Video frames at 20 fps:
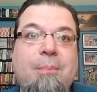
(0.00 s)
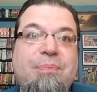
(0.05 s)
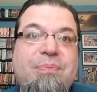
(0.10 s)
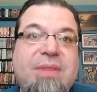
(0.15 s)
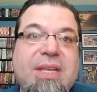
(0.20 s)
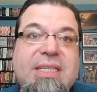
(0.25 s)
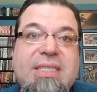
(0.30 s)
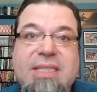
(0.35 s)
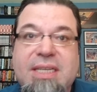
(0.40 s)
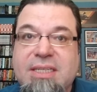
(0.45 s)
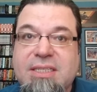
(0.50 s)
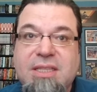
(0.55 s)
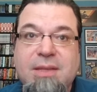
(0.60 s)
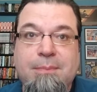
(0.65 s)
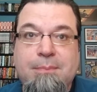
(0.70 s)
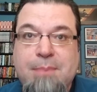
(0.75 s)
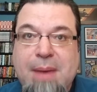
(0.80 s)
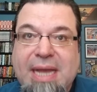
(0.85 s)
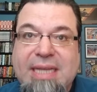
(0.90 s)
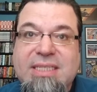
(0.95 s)
this is the
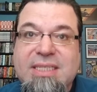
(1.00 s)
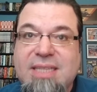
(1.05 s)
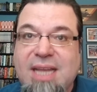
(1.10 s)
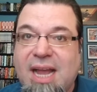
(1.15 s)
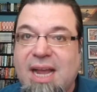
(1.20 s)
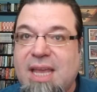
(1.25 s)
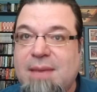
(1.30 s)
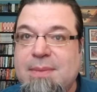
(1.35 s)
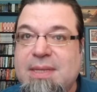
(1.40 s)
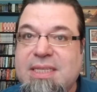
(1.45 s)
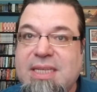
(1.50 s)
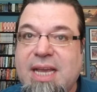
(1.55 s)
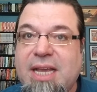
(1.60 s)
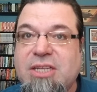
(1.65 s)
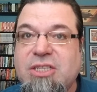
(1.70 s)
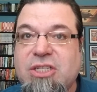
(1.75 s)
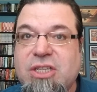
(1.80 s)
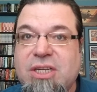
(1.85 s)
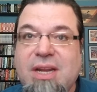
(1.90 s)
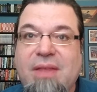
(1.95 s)
best
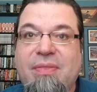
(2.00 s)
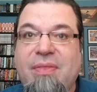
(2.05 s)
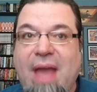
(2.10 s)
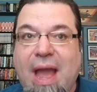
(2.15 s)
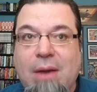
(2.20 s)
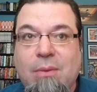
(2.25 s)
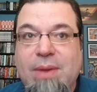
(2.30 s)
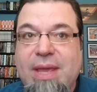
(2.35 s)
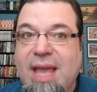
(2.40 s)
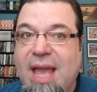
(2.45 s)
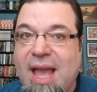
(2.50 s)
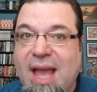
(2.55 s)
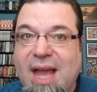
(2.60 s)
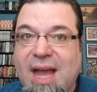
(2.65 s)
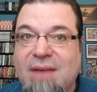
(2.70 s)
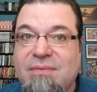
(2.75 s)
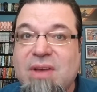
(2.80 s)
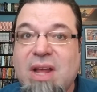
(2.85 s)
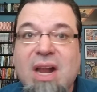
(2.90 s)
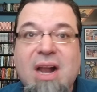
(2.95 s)
documentation that we
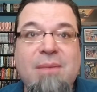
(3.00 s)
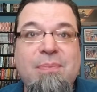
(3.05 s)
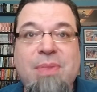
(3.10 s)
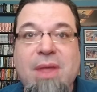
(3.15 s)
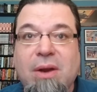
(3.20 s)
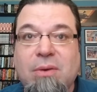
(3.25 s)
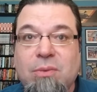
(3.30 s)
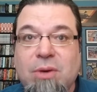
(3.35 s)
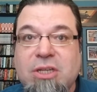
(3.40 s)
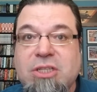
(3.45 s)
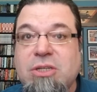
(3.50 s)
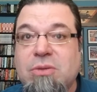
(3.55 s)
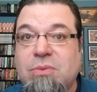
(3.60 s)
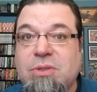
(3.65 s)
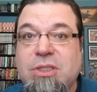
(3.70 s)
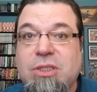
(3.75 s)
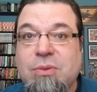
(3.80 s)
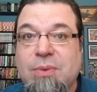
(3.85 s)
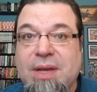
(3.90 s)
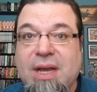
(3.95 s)
have that russia
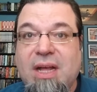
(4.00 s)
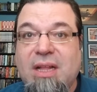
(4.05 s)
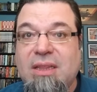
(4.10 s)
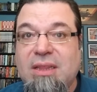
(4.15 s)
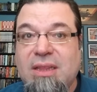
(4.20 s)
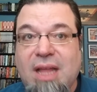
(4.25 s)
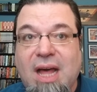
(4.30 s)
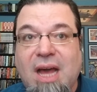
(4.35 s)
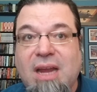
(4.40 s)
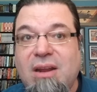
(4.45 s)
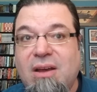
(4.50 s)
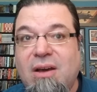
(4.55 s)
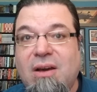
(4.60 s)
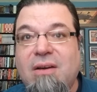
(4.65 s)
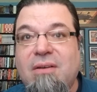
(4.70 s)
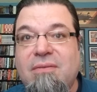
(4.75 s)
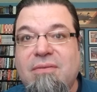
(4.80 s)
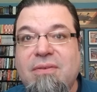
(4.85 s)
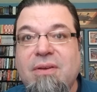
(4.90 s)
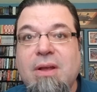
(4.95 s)
was doing a lot
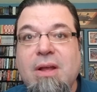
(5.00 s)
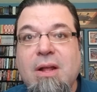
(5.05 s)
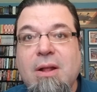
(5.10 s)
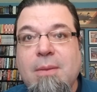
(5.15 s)
of